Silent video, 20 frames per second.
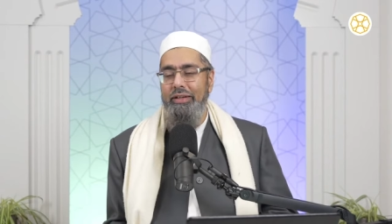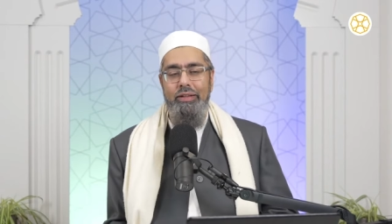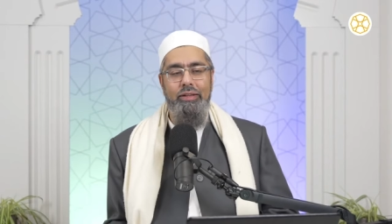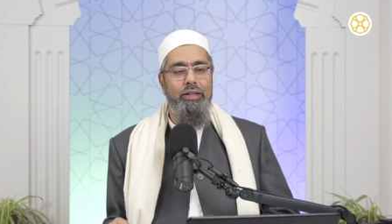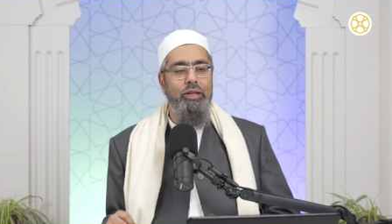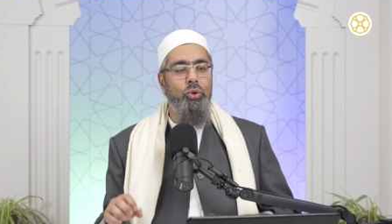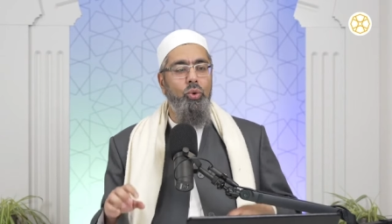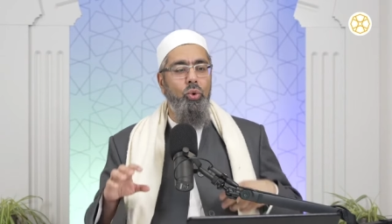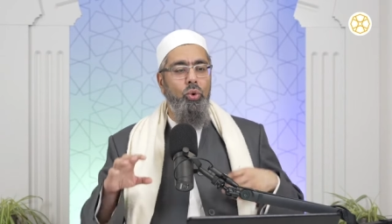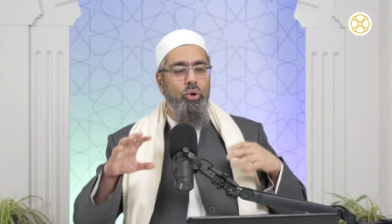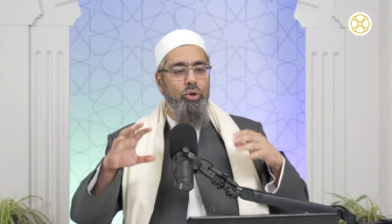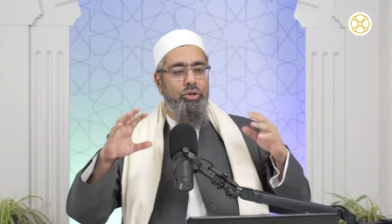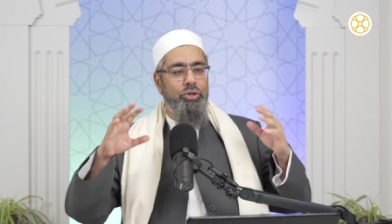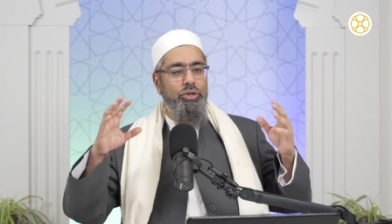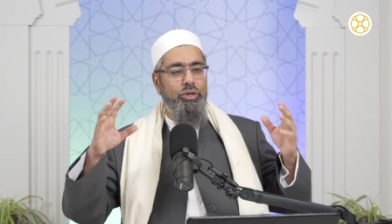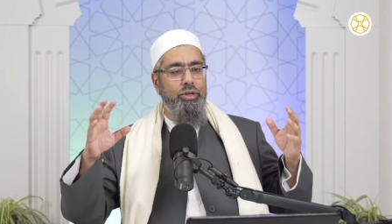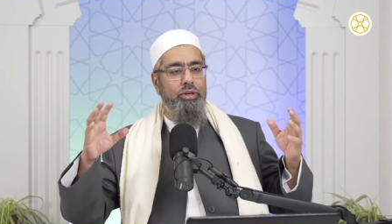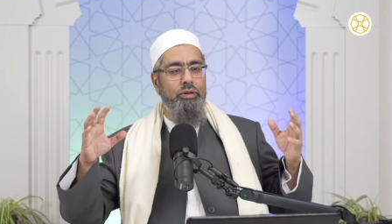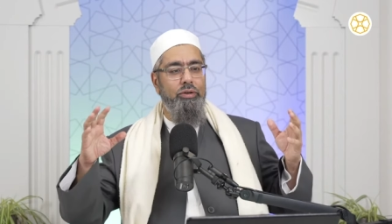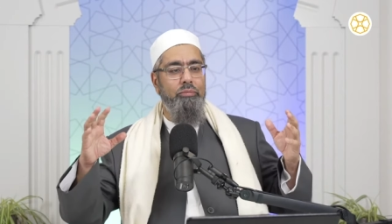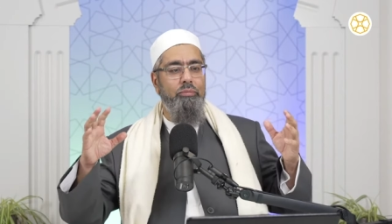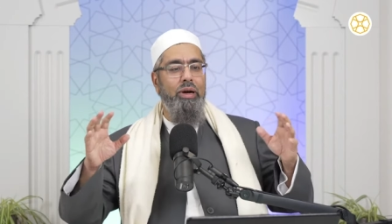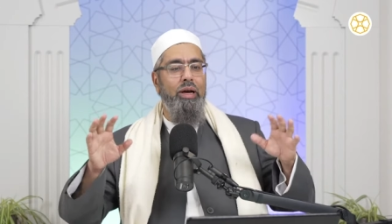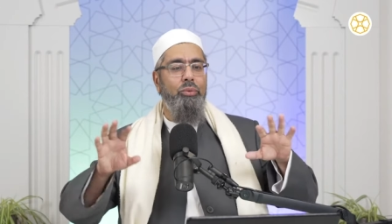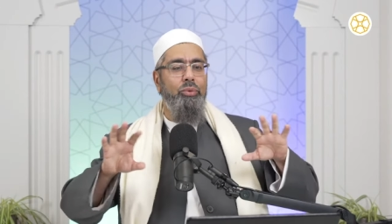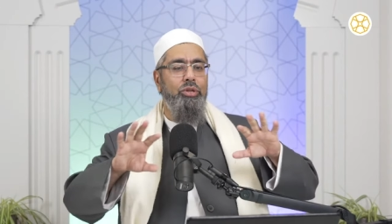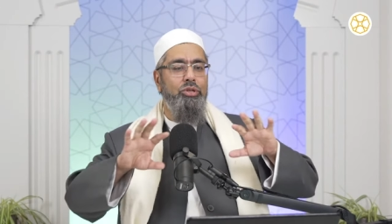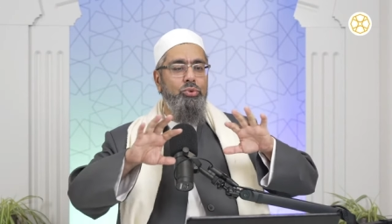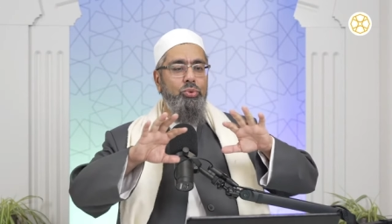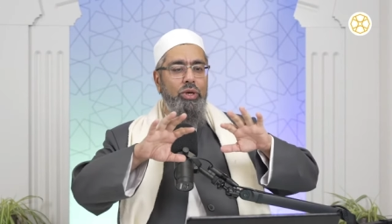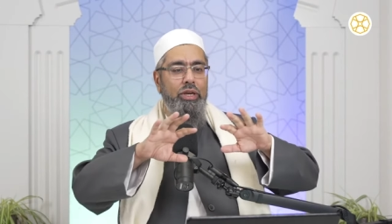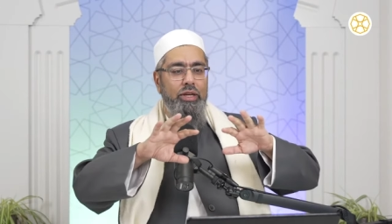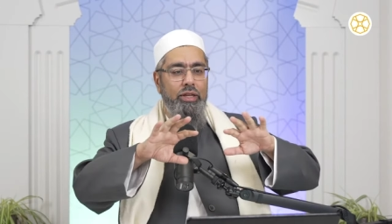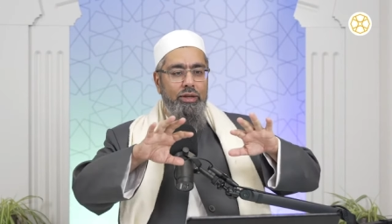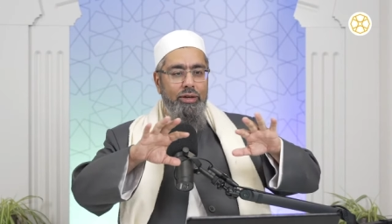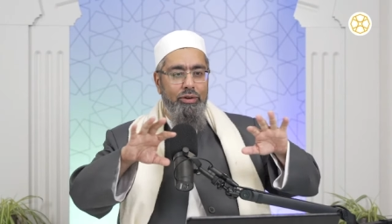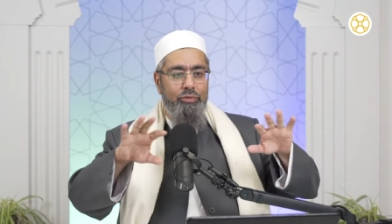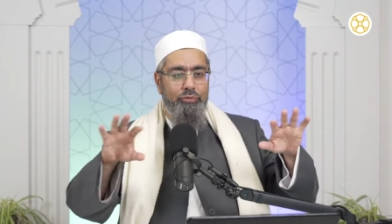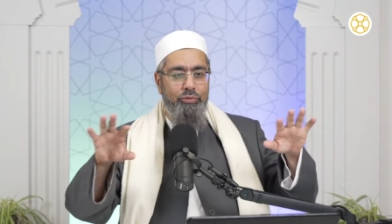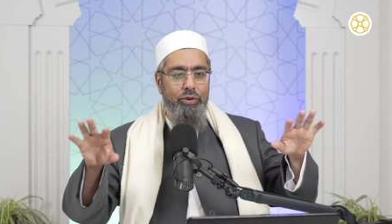The order by which we can
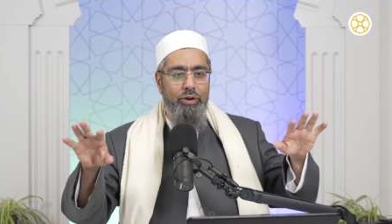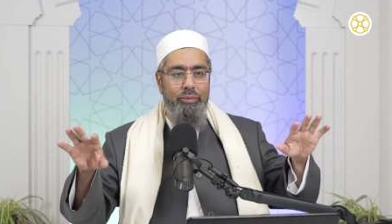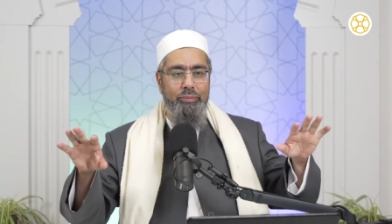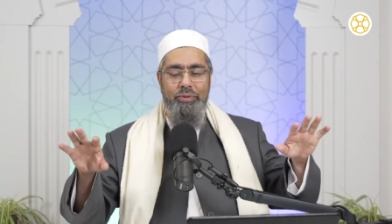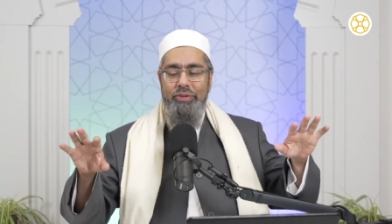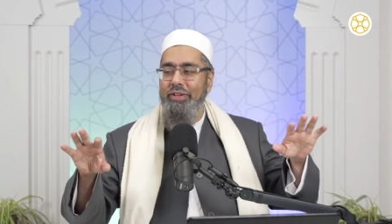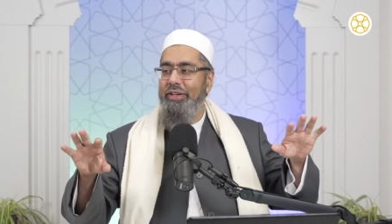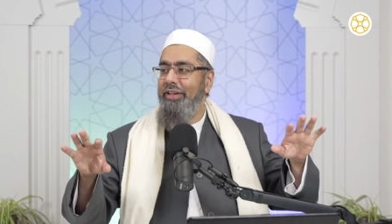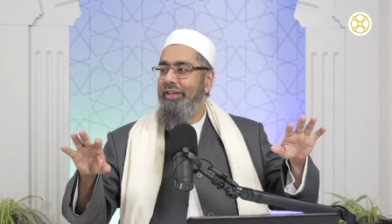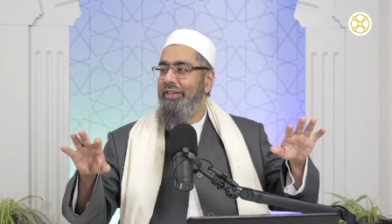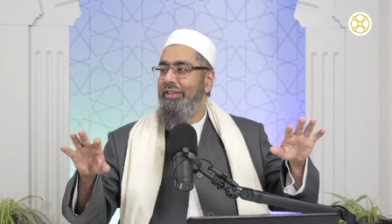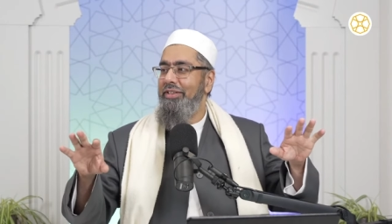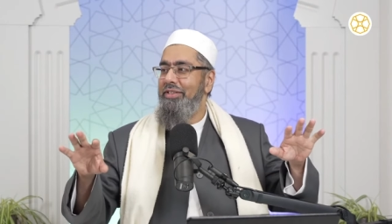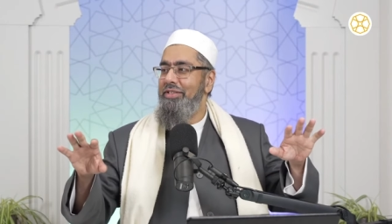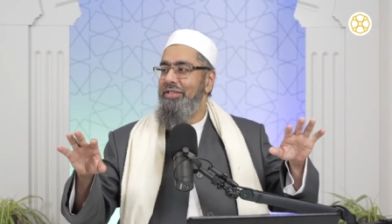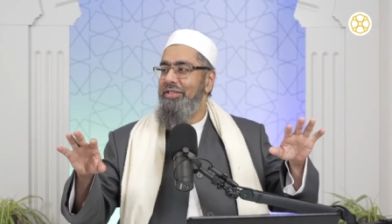affirm things